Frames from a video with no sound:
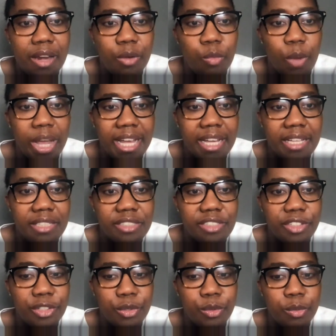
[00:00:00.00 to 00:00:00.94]
ways
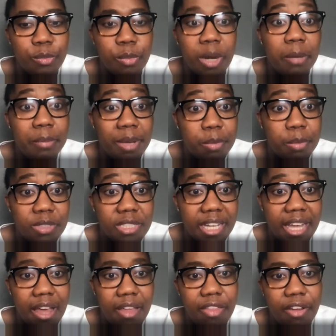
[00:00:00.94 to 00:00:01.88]
to bring people
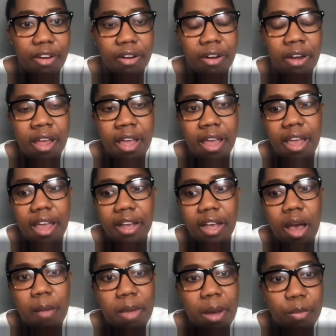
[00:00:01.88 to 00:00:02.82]
together and
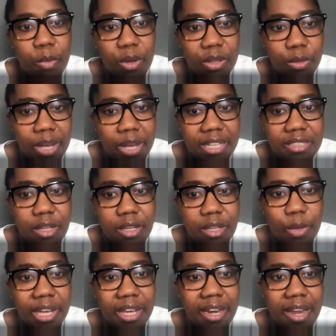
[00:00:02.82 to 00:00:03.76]
come up with ways that
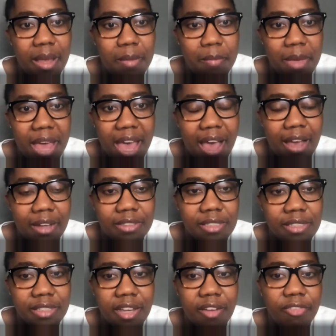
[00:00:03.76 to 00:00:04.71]
we can
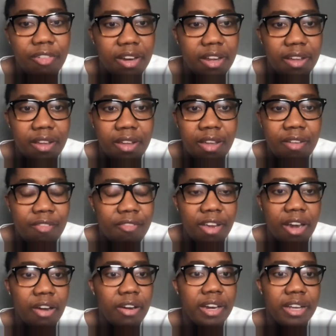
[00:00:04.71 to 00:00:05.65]
impact different
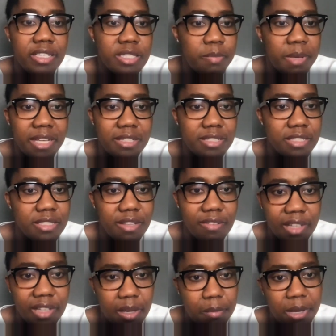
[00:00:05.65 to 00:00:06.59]
various pieces of
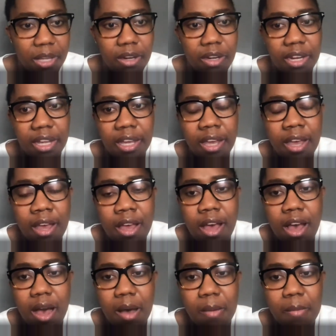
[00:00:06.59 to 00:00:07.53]
the community.
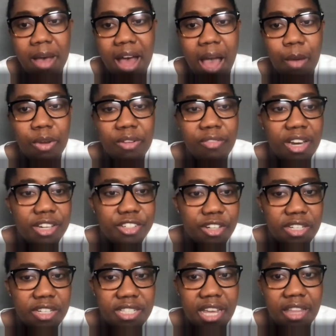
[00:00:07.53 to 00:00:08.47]
I would venture
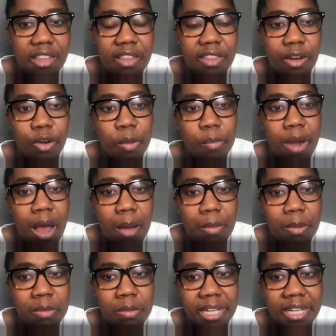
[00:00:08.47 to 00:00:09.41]
to say that there are
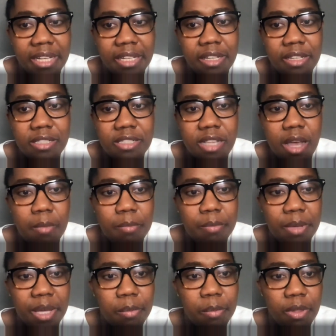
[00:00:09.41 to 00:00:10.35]
probably some
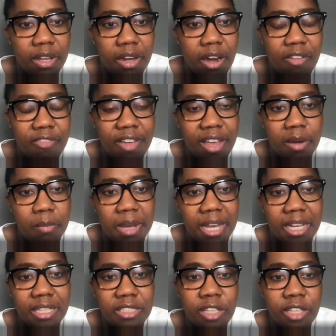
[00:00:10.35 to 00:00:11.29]
people in our fan
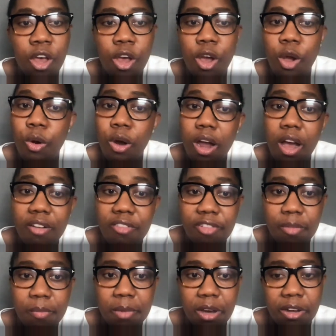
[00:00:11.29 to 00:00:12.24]
base who are
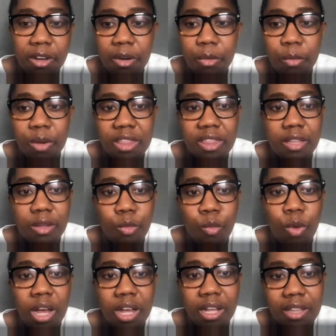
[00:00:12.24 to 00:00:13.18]
unfamiliar with
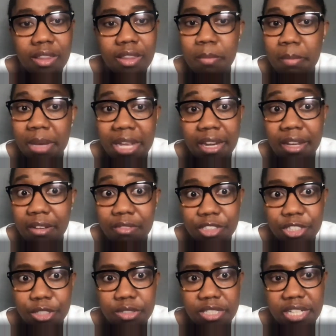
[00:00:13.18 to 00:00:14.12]
what the meaning of
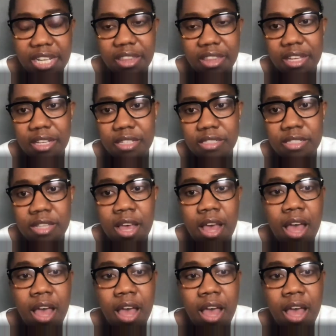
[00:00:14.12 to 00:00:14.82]
Juneteenth is.